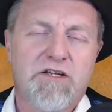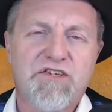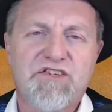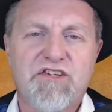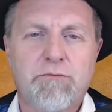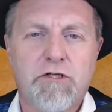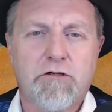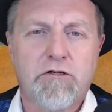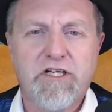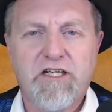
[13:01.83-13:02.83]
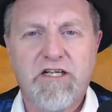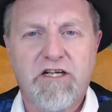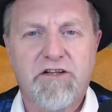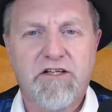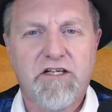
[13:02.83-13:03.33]
Similarly,
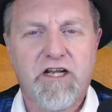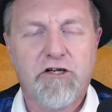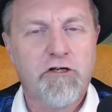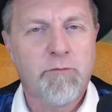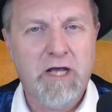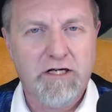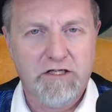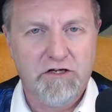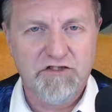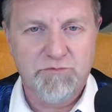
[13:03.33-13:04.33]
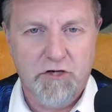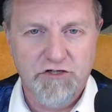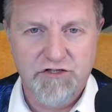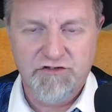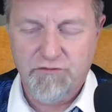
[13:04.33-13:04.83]
the idiomatic
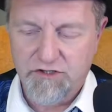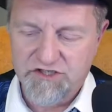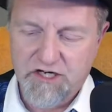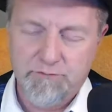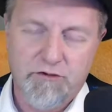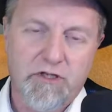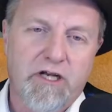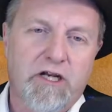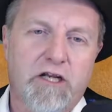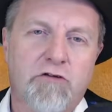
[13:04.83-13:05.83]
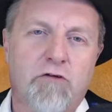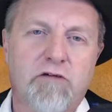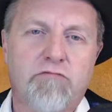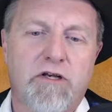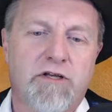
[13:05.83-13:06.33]
expressions. For example, in
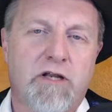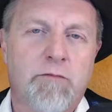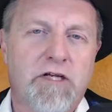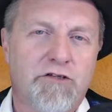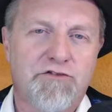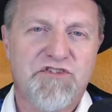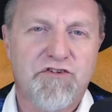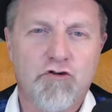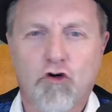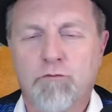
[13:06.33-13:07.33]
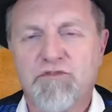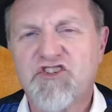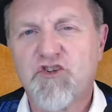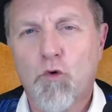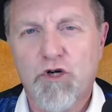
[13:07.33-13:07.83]
Great Britain, they might use the term
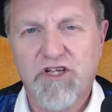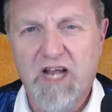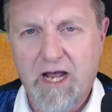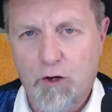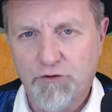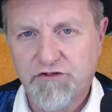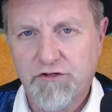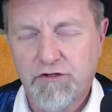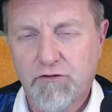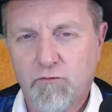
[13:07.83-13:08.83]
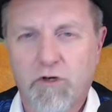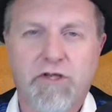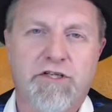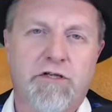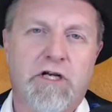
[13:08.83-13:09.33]
sorted out, where
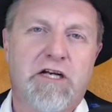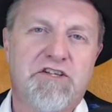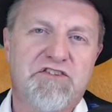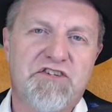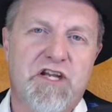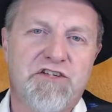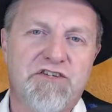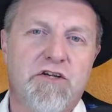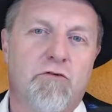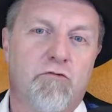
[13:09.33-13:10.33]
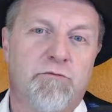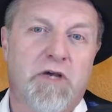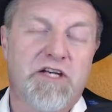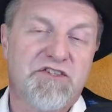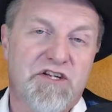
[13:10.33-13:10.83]
in the United States, we
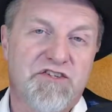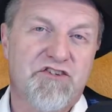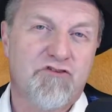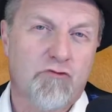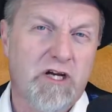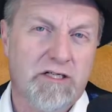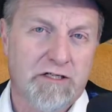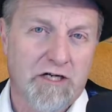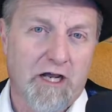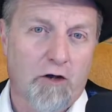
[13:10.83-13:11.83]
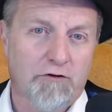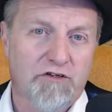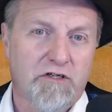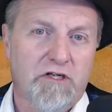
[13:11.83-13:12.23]
might say straightened out.